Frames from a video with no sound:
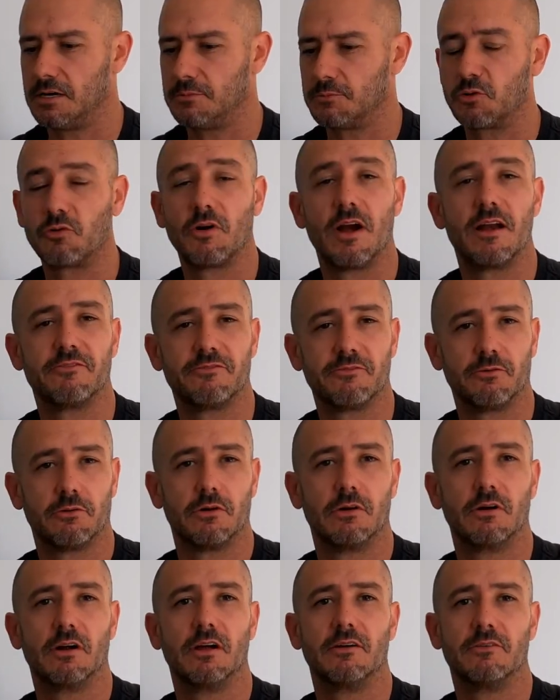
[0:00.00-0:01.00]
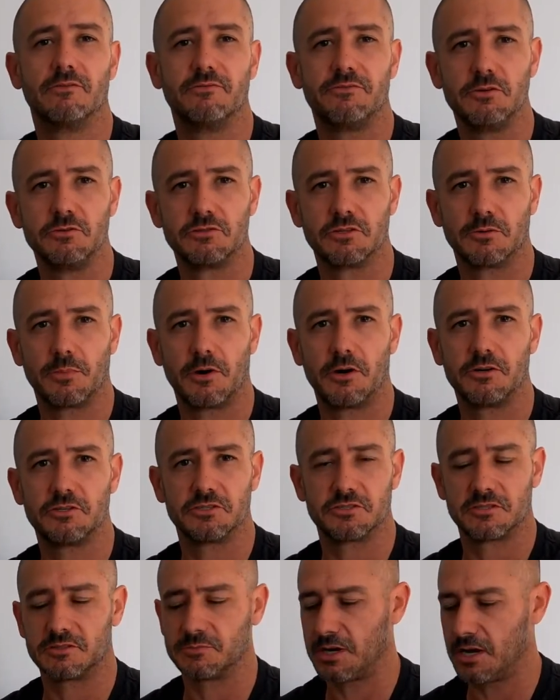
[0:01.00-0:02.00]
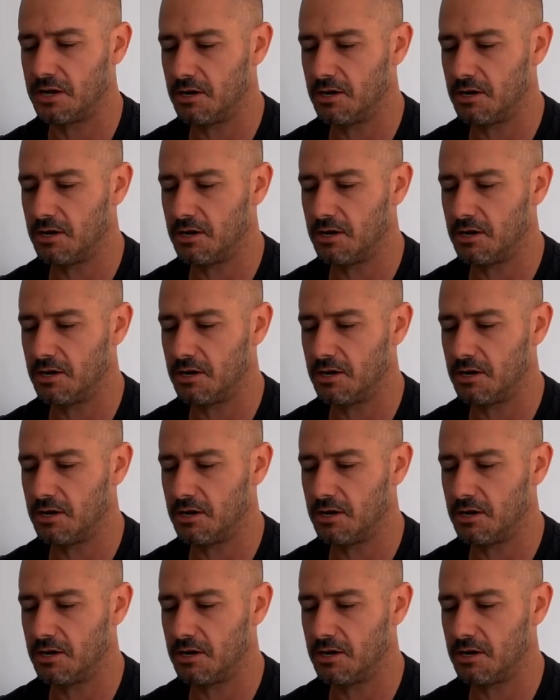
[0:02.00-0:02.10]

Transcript: credit for a future purchase of my